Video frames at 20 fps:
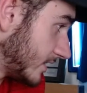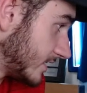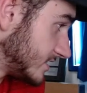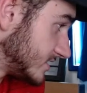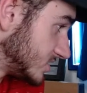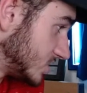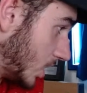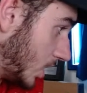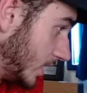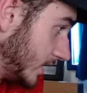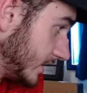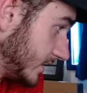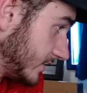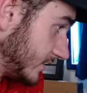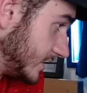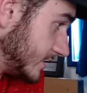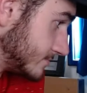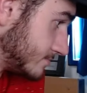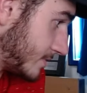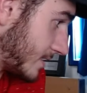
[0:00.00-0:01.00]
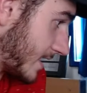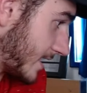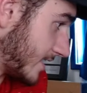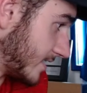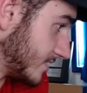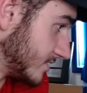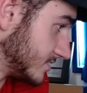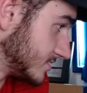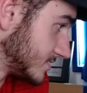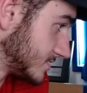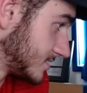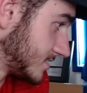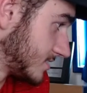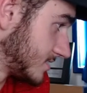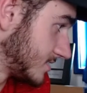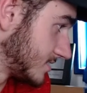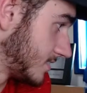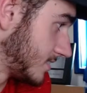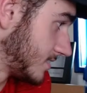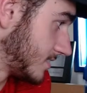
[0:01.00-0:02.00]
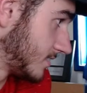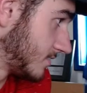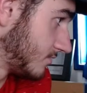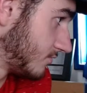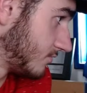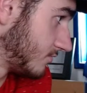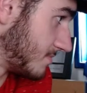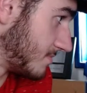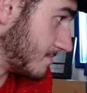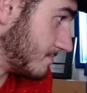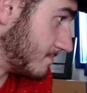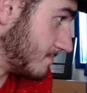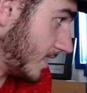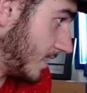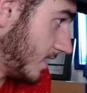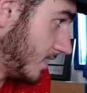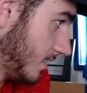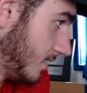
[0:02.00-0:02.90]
signing these players. Remember,